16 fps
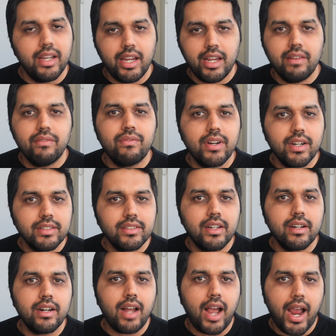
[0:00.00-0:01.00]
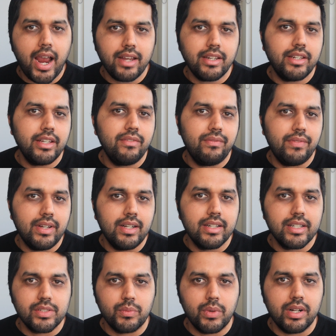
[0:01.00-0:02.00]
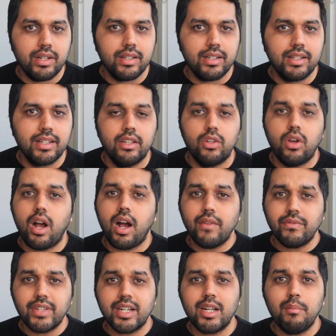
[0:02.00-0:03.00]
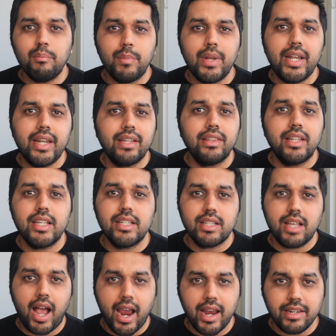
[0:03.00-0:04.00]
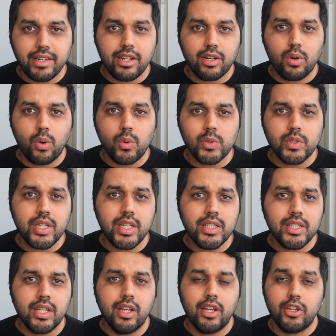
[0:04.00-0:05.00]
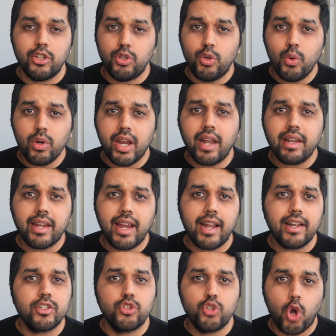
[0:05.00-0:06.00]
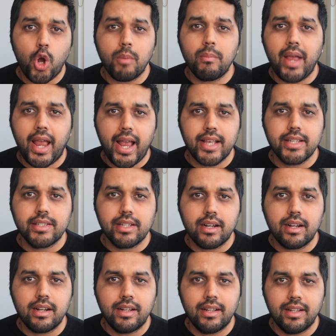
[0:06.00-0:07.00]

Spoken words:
in further IT field as well. Now, after completing these IT courses, you can get job as a